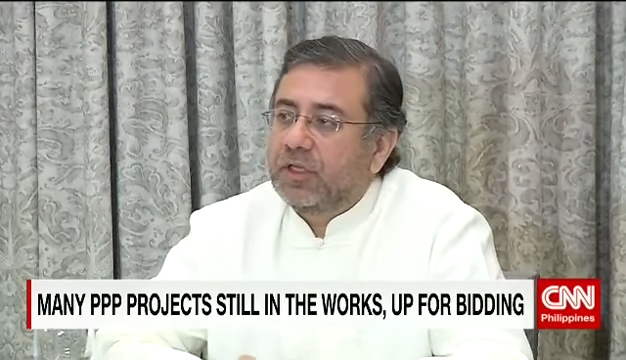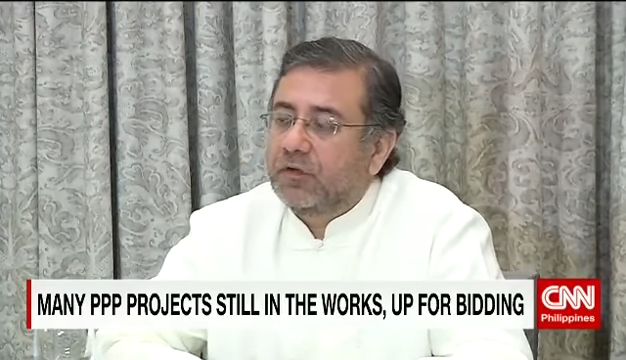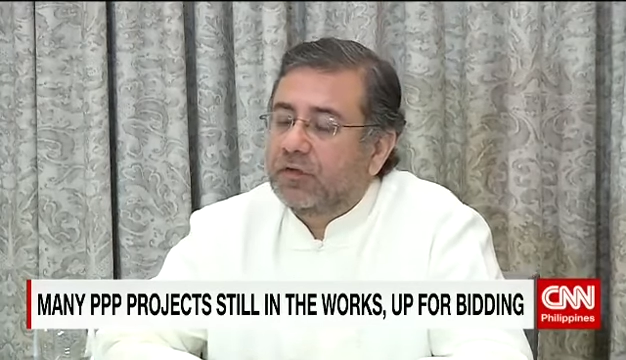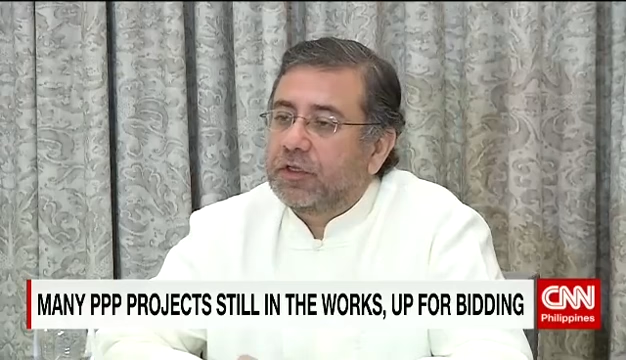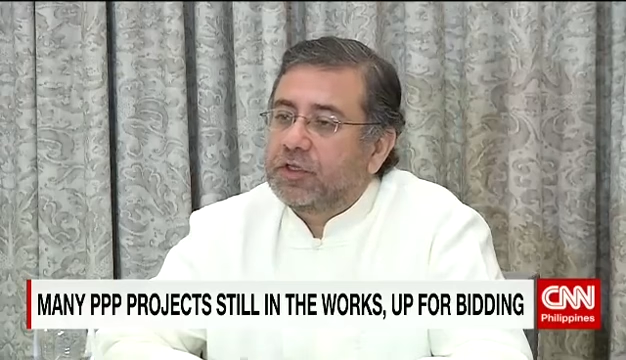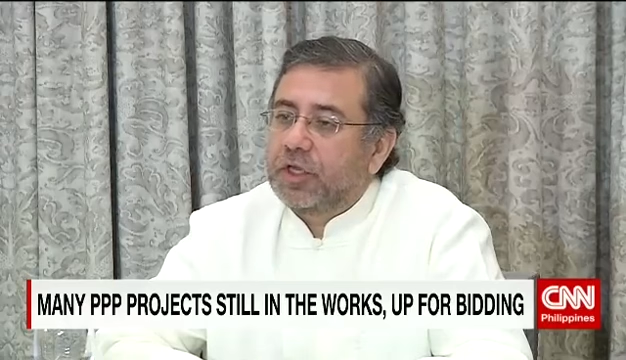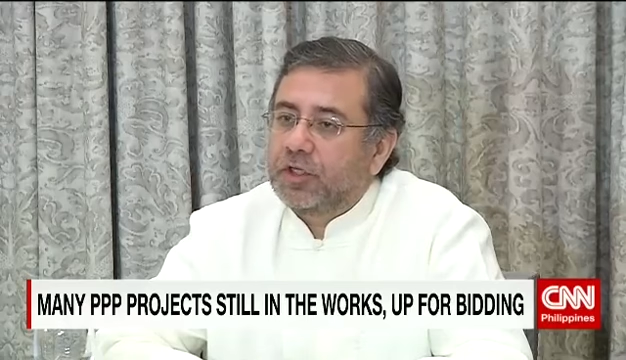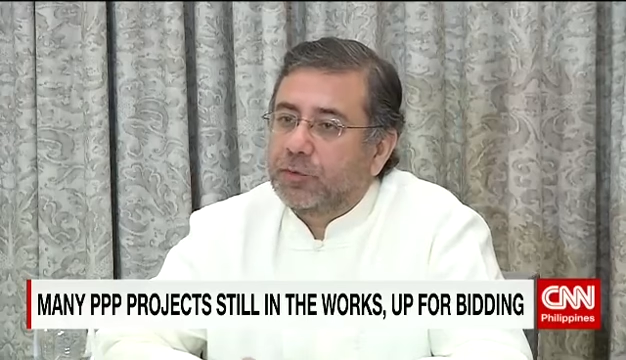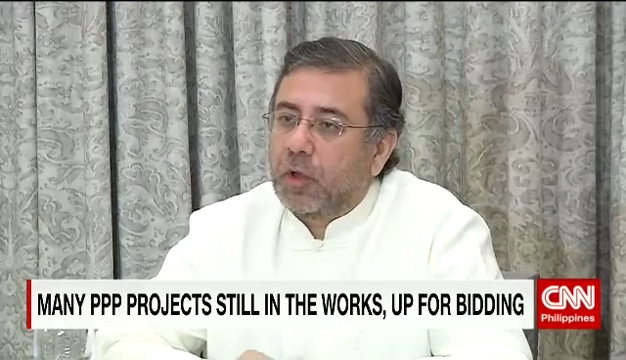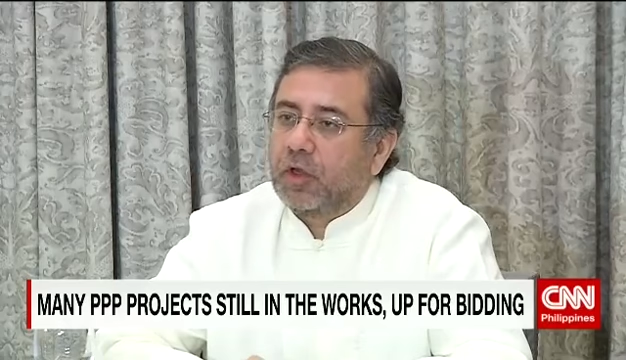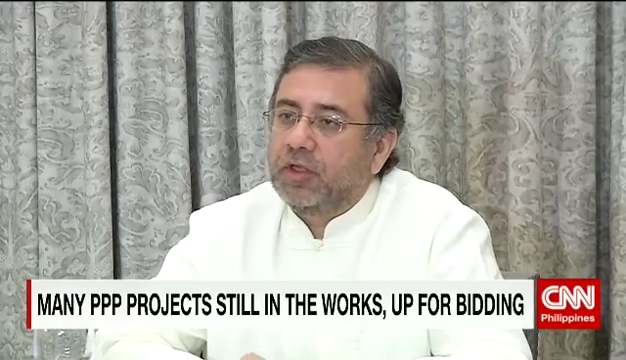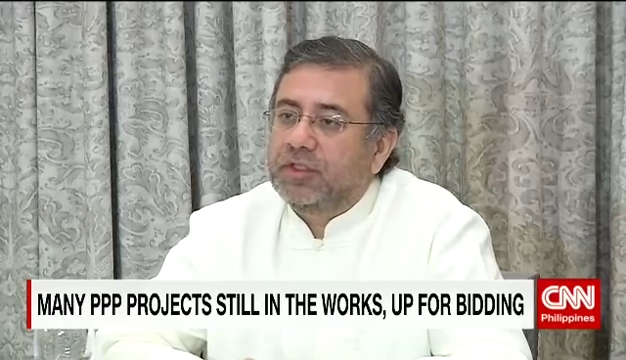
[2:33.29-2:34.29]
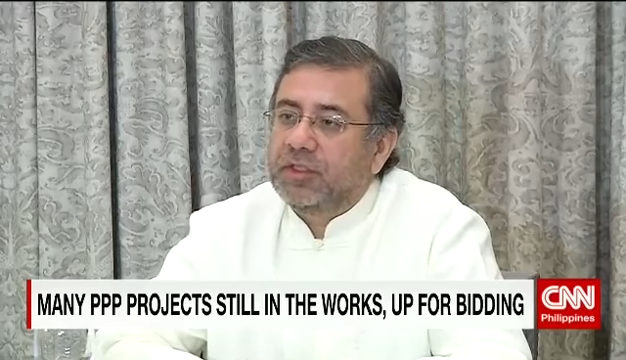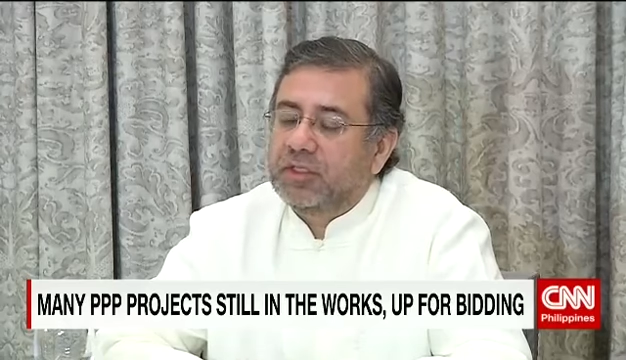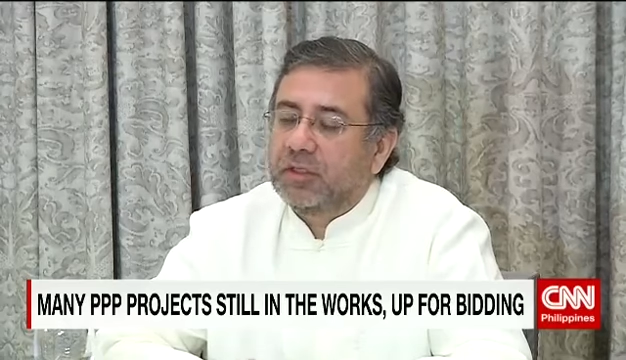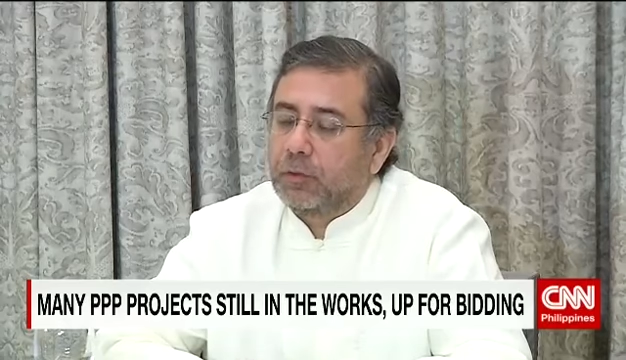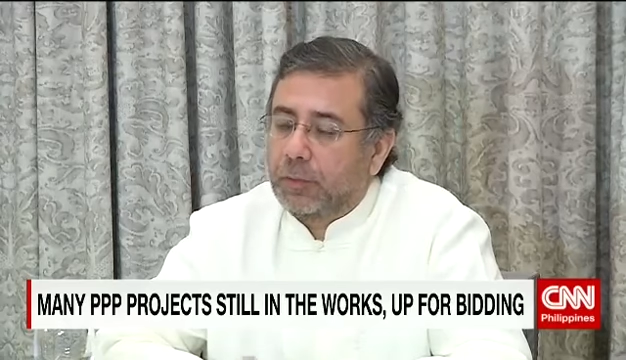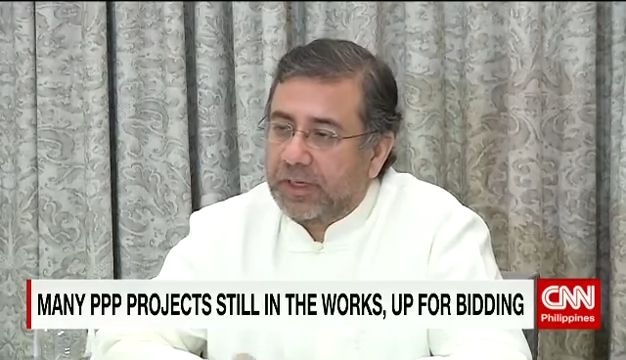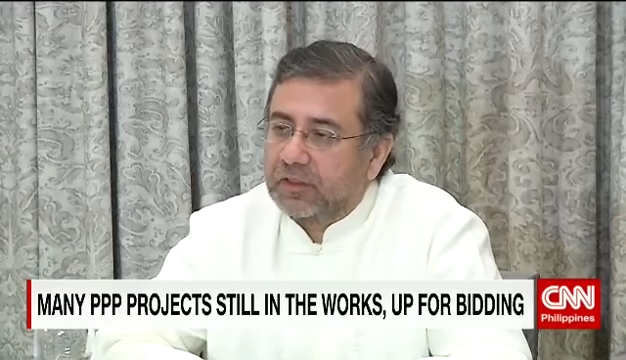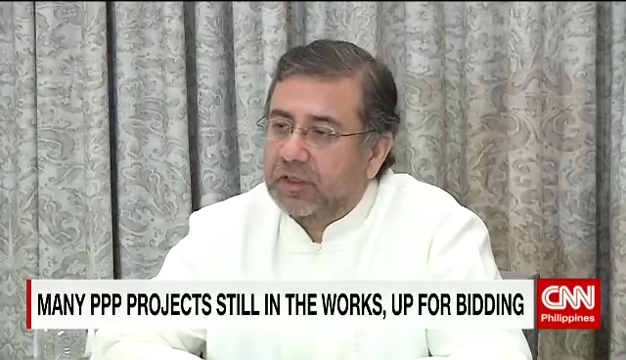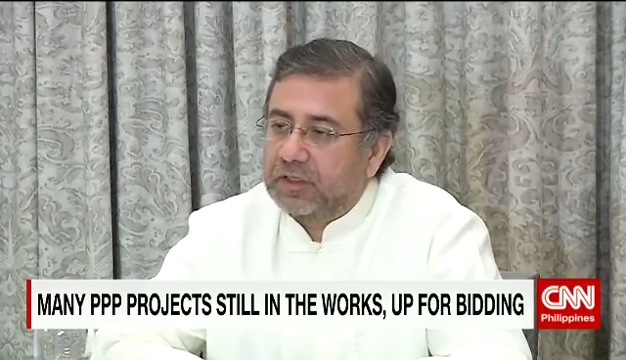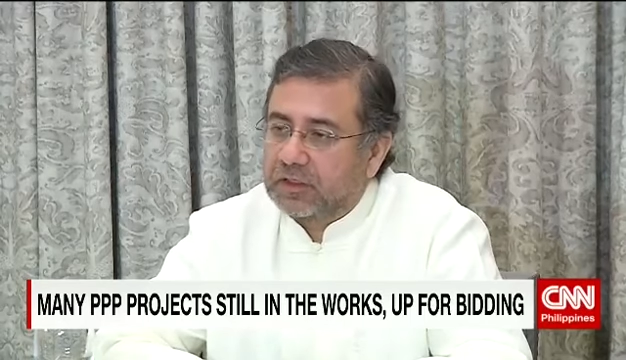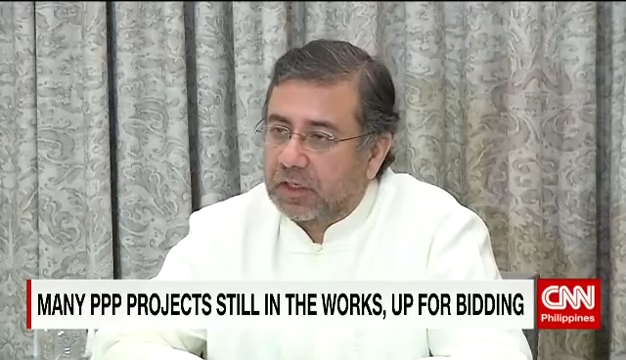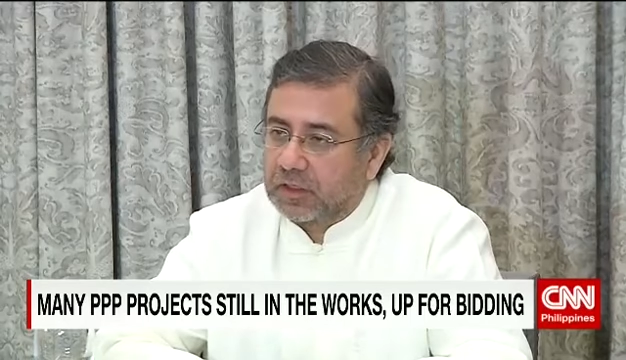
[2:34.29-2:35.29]
if they change policies and the way
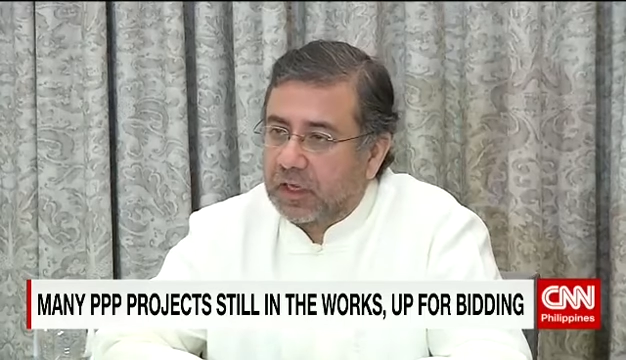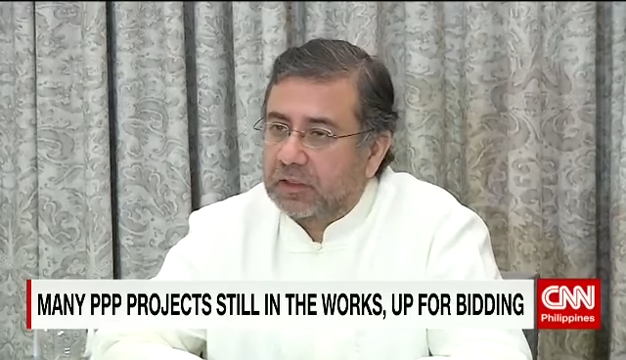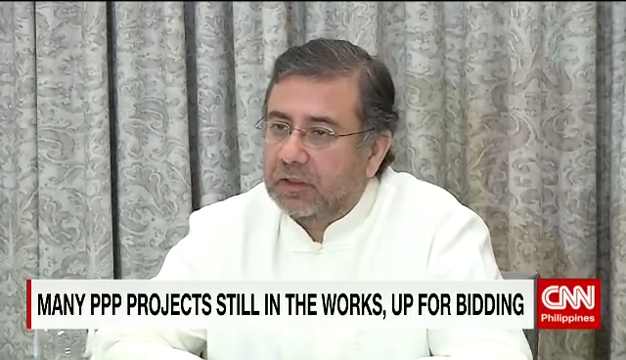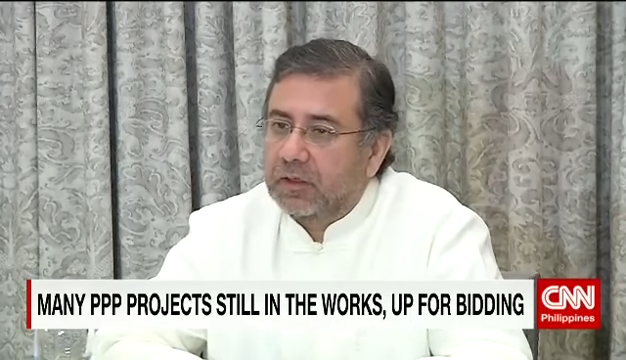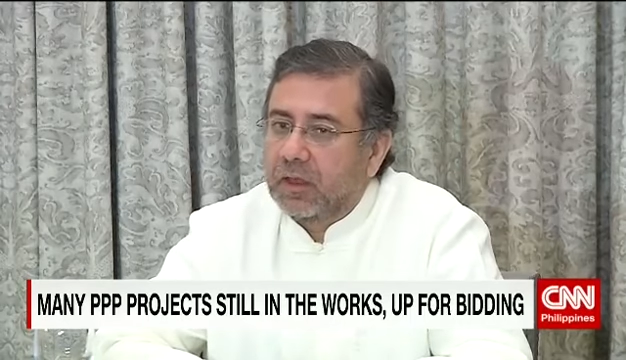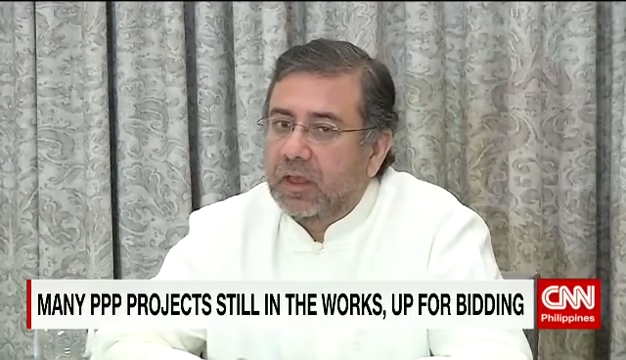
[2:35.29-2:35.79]
things are done,